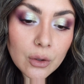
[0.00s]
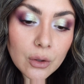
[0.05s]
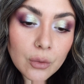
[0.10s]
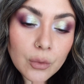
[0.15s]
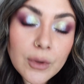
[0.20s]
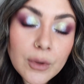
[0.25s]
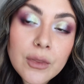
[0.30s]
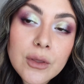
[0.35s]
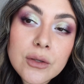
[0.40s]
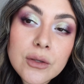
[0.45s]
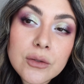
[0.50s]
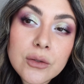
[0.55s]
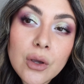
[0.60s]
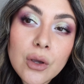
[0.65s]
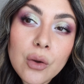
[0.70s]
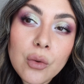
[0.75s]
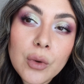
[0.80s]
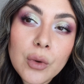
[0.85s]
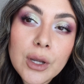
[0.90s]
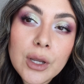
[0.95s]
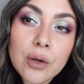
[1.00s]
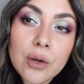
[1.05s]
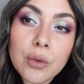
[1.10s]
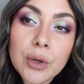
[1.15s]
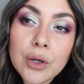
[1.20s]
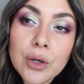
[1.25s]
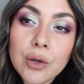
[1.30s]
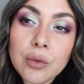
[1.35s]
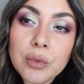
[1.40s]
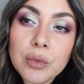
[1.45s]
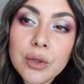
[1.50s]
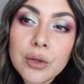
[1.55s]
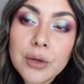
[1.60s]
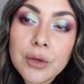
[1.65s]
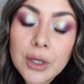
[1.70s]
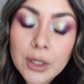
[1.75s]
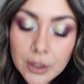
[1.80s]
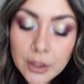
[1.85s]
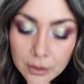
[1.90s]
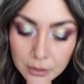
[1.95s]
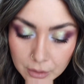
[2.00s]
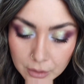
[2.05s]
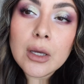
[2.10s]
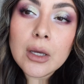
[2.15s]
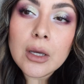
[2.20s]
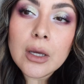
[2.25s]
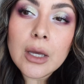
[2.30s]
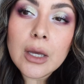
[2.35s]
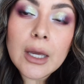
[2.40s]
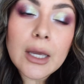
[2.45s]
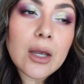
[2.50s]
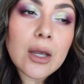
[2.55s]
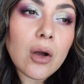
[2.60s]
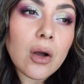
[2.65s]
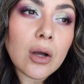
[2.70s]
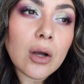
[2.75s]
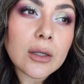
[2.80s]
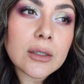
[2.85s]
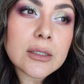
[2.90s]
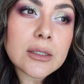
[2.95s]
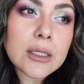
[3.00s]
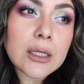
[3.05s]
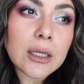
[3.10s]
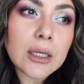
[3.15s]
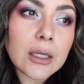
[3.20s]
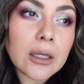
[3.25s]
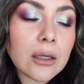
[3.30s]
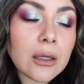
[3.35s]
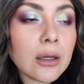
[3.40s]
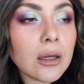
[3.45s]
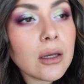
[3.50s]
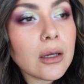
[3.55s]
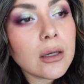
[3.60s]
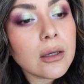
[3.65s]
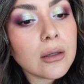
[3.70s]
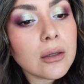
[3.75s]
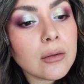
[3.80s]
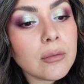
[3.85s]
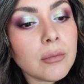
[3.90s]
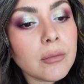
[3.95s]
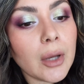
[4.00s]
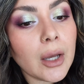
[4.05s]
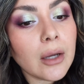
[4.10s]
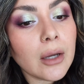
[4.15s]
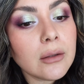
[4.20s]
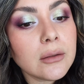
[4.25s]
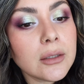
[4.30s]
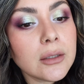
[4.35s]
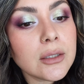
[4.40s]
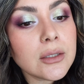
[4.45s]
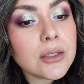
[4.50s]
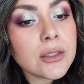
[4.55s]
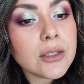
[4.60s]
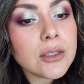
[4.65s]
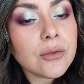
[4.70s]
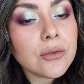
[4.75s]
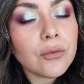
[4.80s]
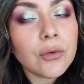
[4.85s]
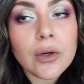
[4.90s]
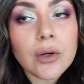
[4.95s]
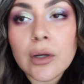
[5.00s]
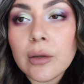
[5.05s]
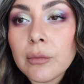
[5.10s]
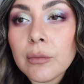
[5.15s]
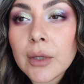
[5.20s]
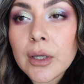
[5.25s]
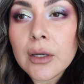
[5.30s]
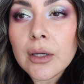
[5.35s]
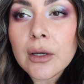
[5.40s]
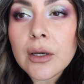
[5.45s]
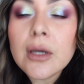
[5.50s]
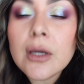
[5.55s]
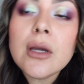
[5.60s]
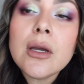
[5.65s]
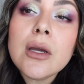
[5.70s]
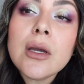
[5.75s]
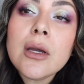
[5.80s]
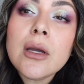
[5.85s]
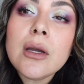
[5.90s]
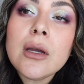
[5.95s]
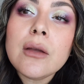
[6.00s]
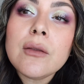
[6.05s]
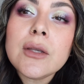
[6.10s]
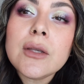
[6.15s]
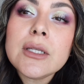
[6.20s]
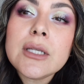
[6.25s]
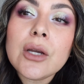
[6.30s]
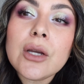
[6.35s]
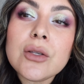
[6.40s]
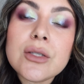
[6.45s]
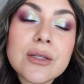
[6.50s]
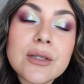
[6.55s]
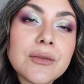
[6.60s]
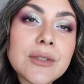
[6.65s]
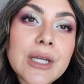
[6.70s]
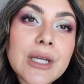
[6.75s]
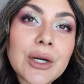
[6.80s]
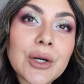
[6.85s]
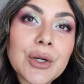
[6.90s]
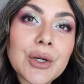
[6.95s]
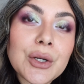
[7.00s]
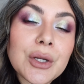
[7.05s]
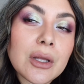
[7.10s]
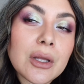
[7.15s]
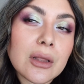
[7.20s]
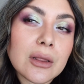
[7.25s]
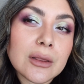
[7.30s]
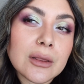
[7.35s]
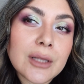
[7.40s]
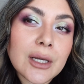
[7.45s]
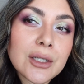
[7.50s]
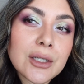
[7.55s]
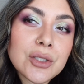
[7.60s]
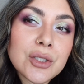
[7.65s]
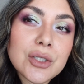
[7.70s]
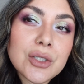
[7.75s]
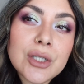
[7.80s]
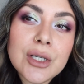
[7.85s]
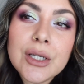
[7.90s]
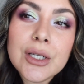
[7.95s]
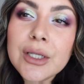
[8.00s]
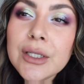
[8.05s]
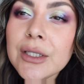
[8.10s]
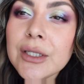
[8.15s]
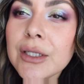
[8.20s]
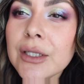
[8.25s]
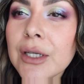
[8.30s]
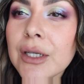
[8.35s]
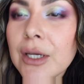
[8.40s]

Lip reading: with this Wicked Widow Beauty, a Haunting palette from the Tales of Terror collection.